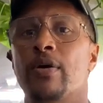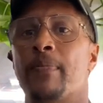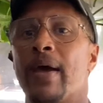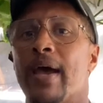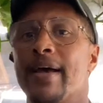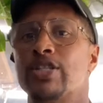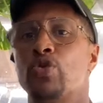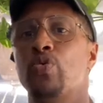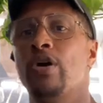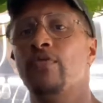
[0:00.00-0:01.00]
the past
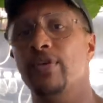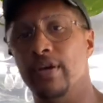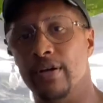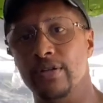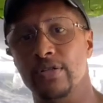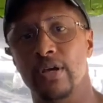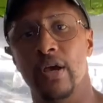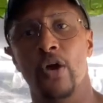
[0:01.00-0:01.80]
12 years